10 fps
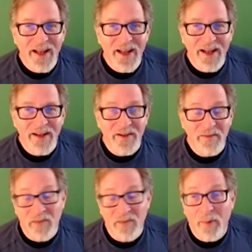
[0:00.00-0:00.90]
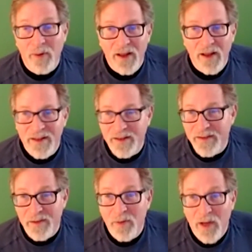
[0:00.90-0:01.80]
and they'll
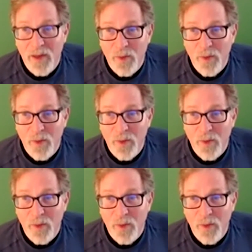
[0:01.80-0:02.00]
probably